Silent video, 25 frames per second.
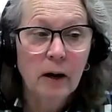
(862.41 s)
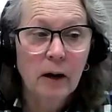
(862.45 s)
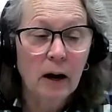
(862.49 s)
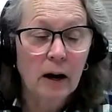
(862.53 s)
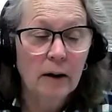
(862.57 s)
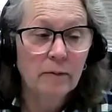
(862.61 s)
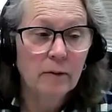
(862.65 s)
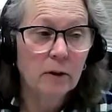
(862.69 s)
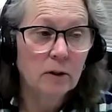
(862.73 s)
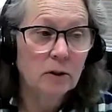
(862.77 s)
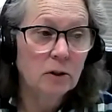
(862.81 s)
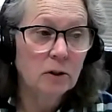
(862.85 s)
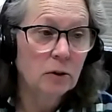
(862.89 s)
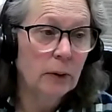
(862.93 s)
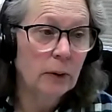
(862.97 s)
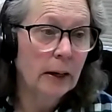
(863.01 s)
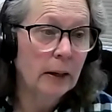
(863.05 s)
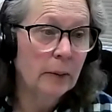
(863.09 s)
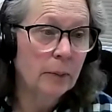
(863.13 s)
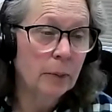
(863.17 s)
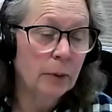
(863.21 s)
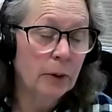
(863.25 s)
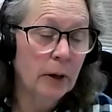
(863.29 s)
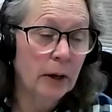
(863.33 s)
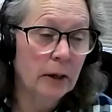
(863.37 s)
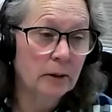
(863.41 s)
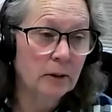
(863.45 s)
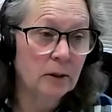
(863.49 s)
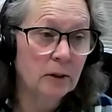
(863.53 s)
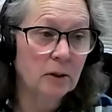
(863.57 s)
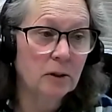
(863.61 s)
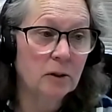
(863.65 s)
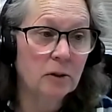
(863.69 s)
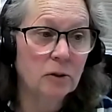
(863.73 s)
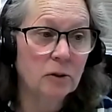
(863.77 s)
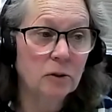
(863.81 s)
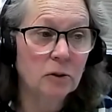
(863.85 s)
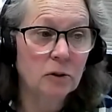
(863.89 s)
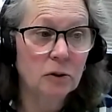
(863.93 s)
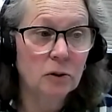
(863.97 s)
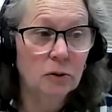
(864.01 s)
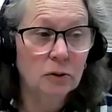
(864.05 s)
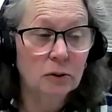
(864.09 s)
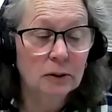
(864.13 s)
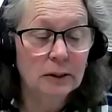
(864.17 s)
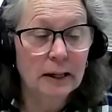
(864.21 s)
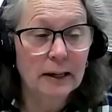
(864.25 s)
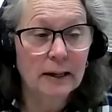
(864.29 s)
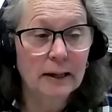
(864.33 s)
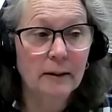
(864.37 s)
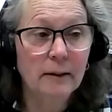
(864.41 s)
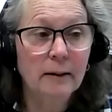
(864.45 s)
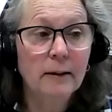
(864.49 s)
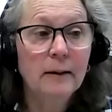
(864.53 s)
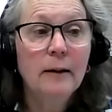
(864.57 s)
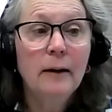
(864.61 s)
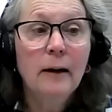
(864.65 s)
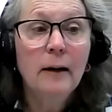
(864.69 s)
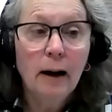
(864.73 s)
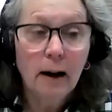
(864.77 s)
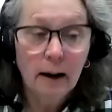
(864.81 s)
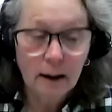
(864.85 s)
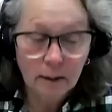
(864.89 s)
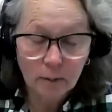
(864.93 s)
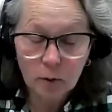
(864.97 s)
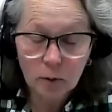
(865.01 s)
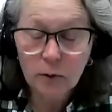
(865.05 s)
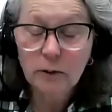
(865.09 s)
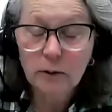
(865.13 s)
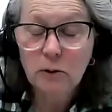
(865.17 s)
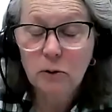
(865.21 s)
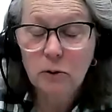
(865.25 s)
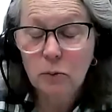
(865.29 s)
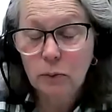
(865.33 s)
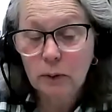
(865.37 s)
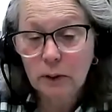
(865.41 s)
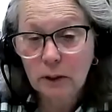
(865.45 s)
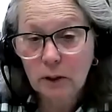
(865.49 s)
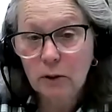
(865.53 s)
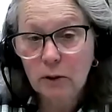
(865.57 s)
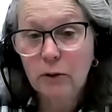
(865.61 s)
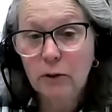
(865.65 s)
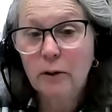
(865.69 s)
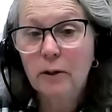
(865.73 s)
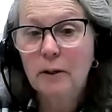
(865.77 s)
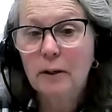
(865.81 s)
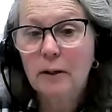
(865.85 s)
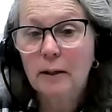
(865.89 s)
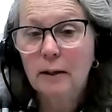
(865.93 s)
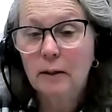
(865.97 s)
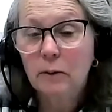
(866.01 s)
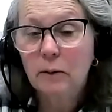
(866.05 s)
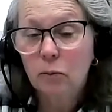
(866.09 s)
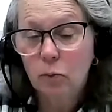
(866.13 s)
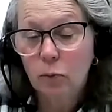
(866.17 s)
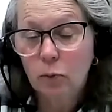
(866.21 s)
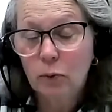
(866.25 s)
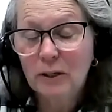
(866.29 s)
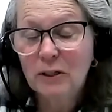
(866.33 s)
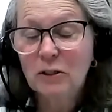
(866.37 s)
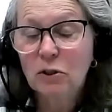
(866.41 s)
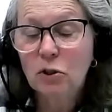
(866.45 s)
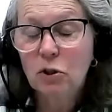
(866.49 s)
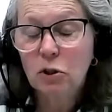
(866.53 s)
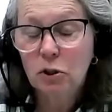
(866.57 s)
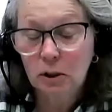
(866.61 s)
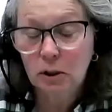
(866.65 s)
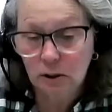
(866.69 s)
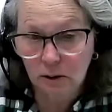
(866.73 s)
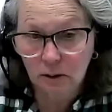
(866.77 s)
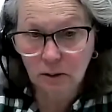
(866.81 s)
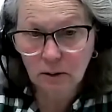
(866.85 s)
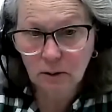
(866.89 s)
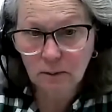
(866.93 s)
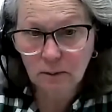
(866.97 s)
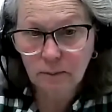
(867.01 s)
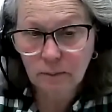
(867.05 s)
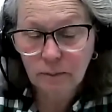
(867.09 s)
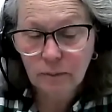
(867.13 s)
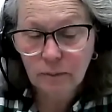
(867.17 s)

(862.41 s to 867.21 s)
I've also had processors who say, I'm going to recook and rechill